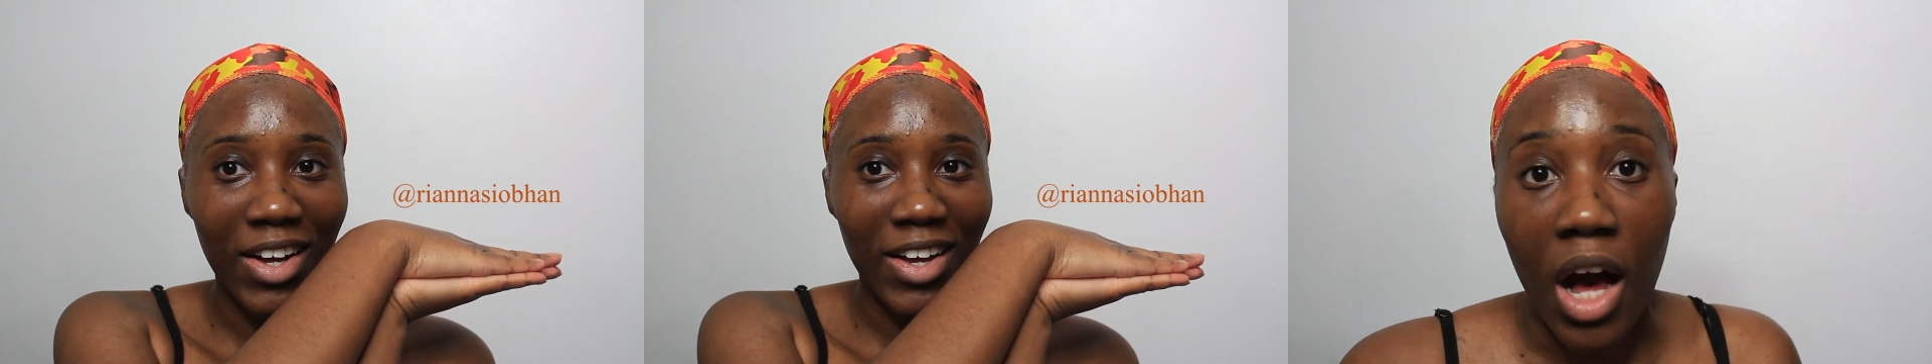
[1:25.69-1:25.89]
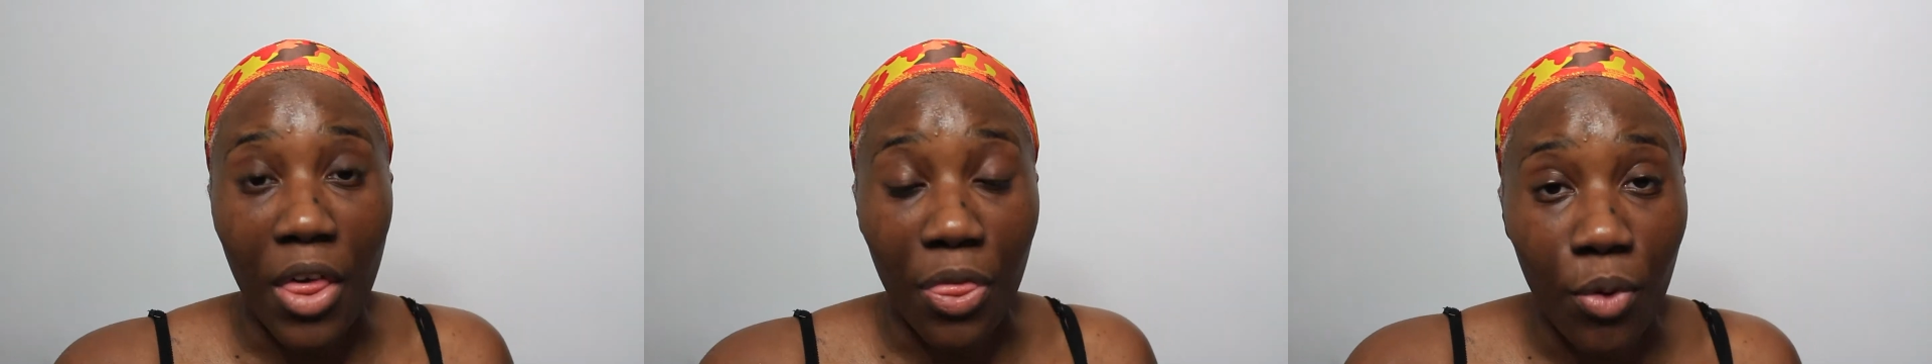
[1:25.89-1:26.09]

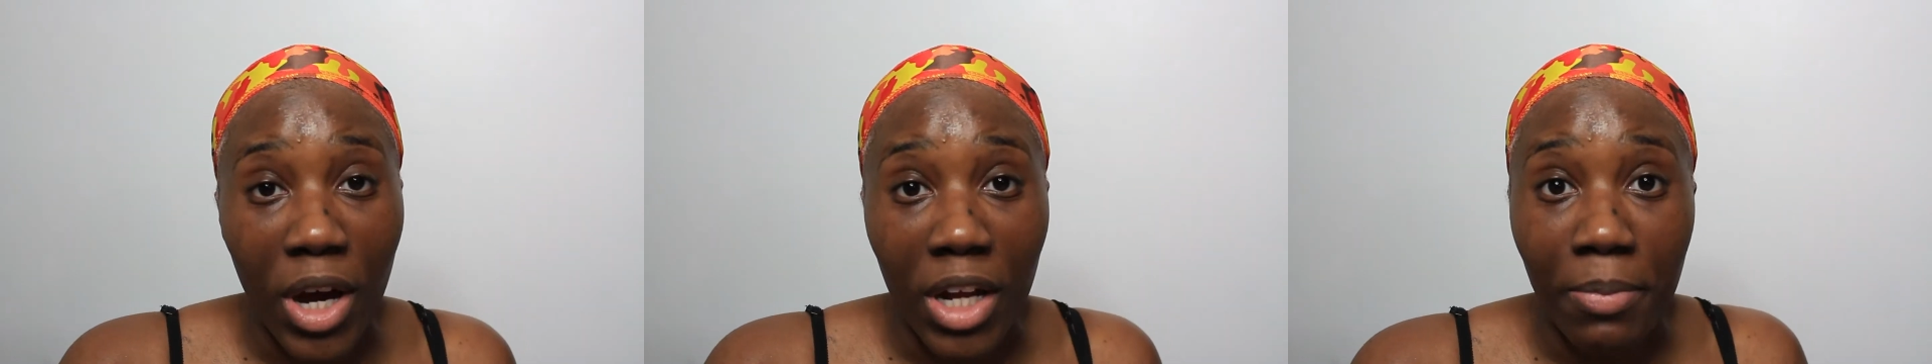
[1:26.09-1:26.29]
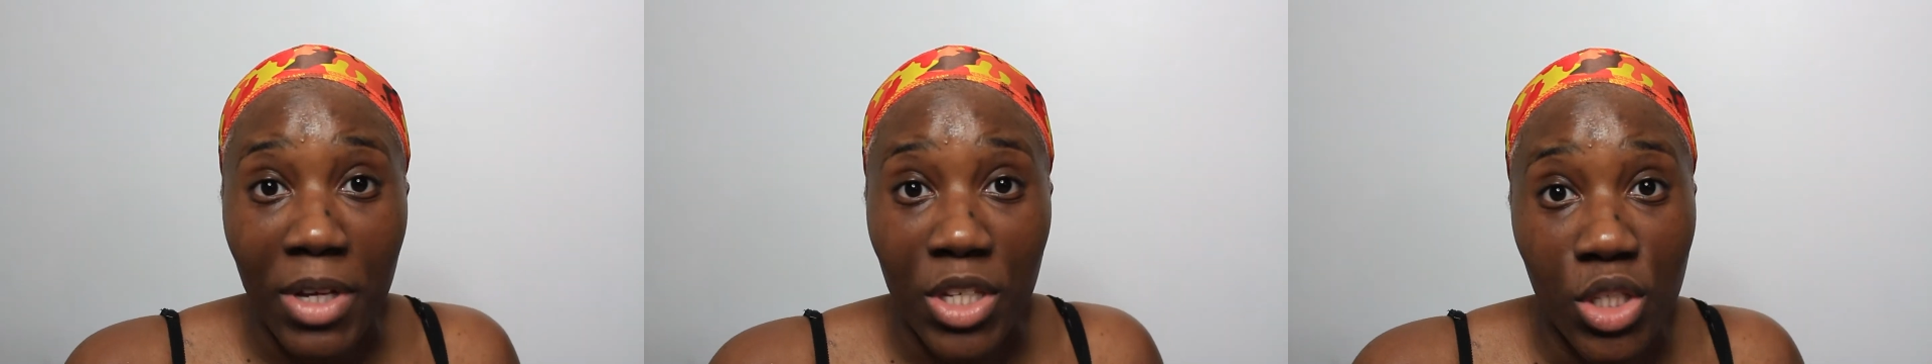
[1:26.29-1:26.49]
I thought
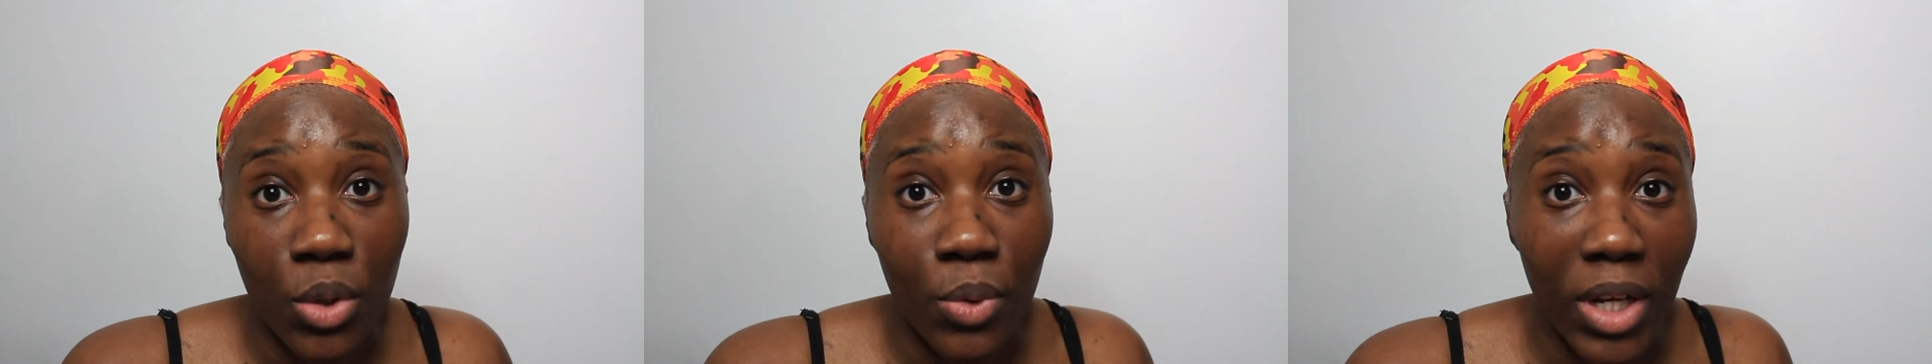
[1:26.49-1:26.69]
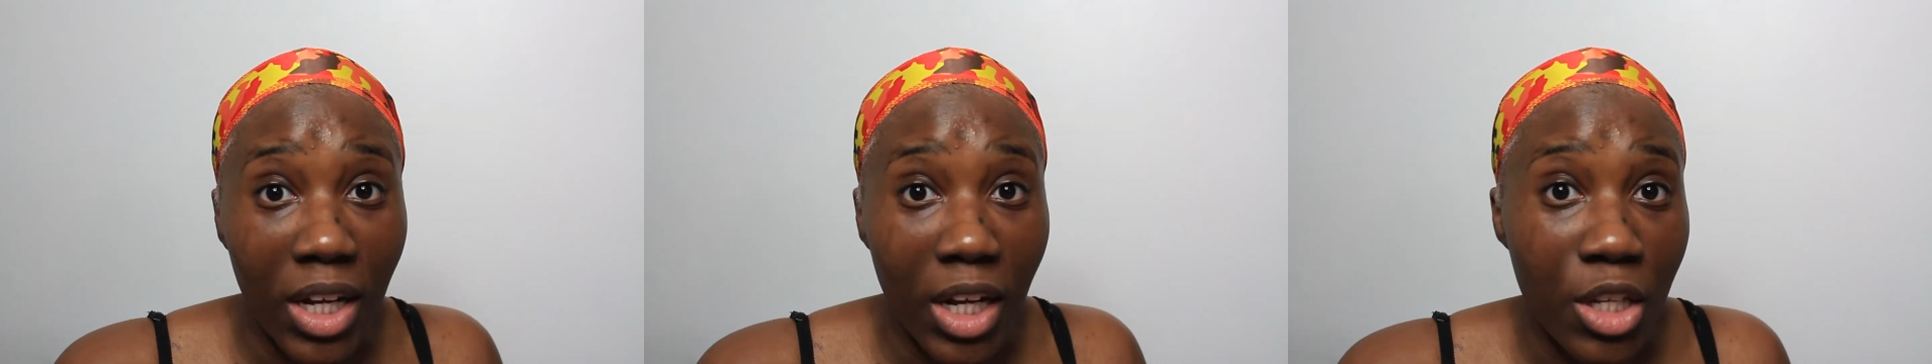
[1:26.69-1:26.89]
I'd mention
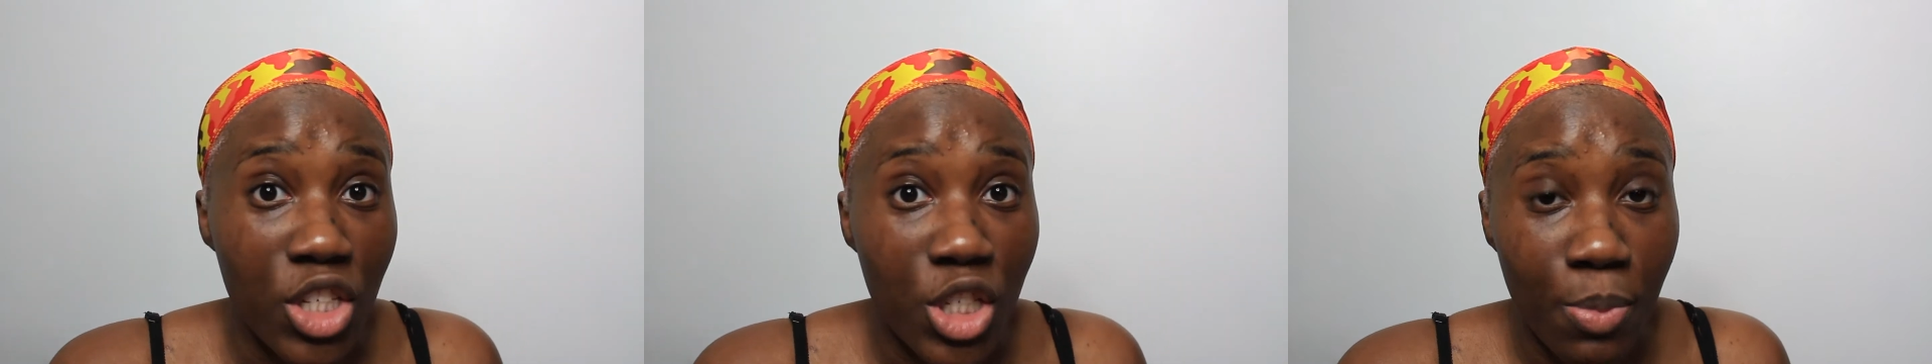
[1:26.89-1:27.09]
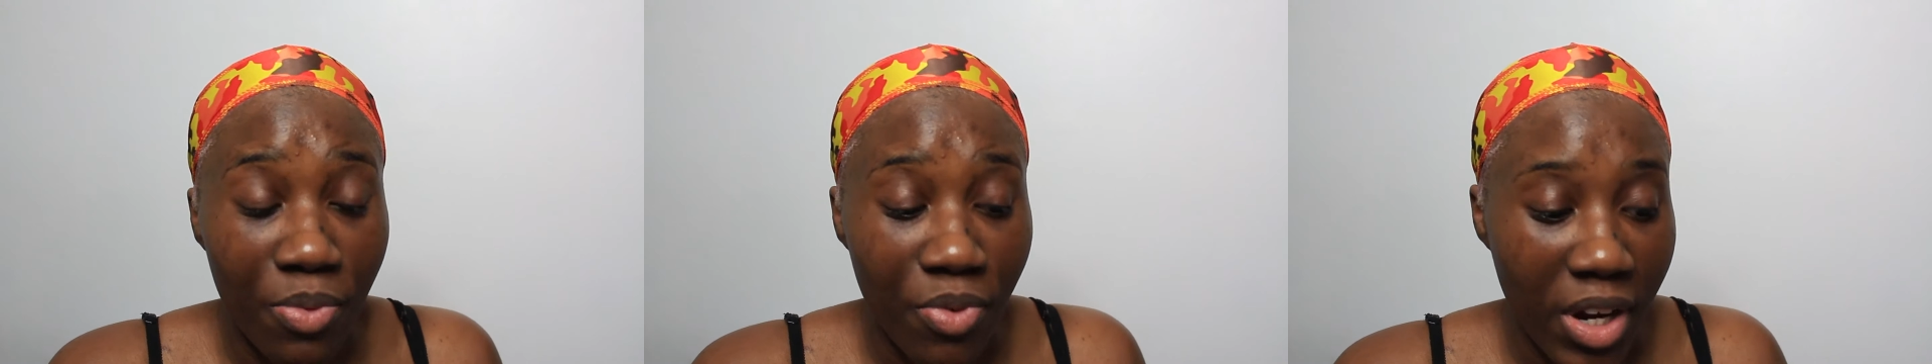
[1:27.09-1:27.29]
quickly
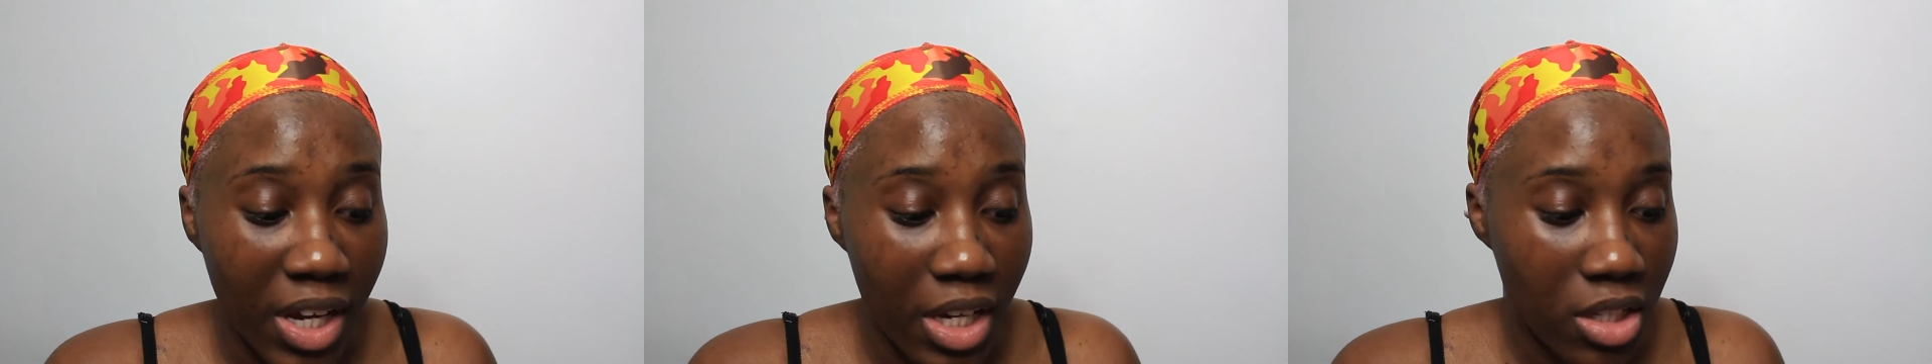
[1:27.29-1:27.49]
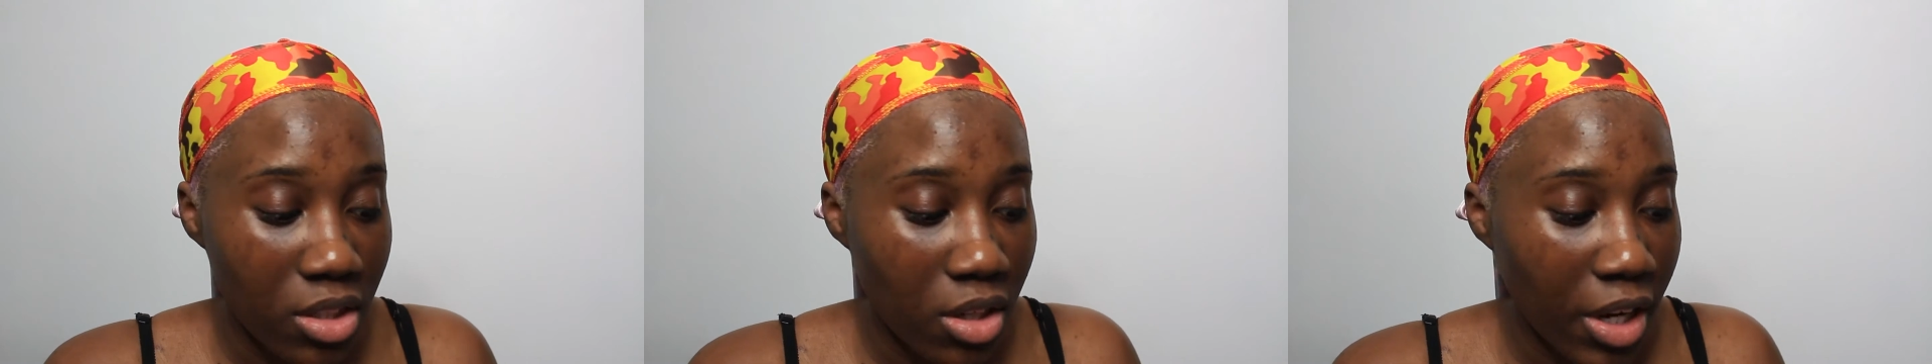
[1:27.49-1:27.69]
just before I
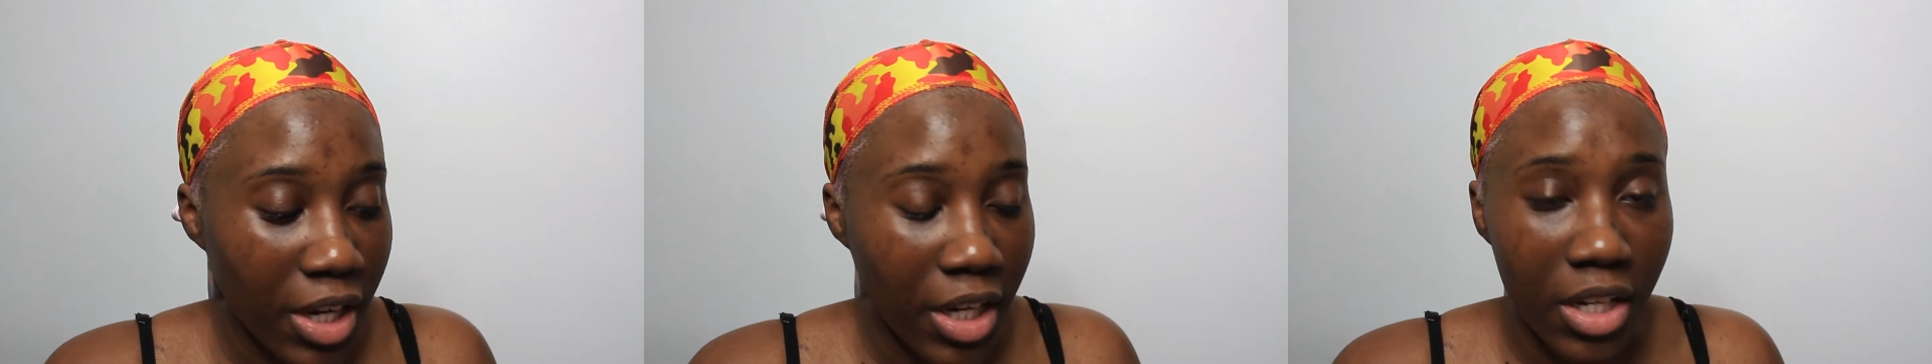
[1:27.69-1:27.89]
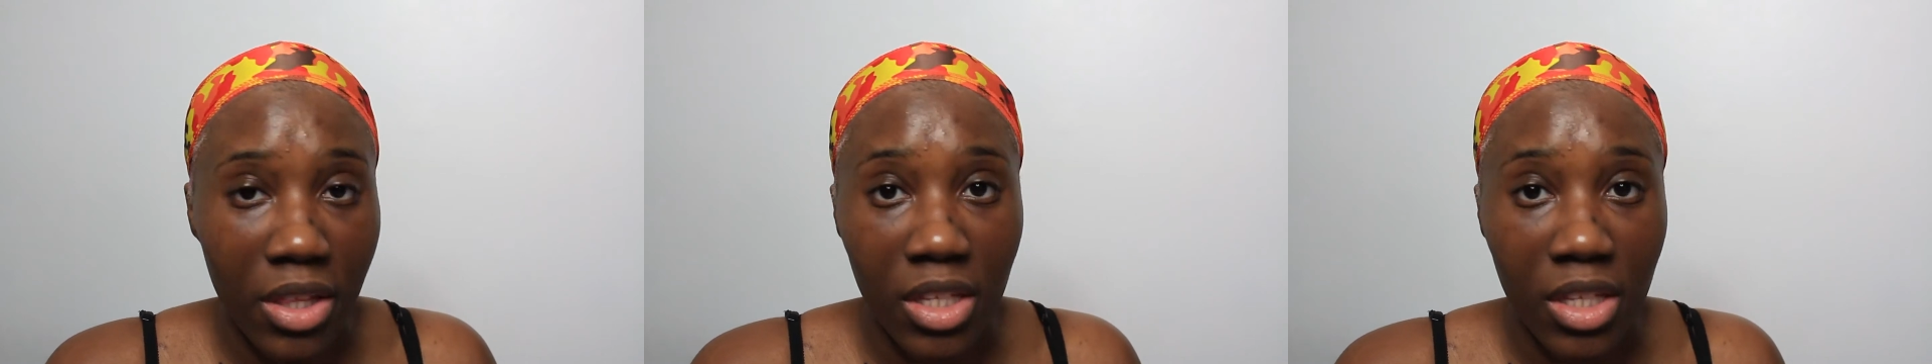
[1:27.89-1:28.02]
get started,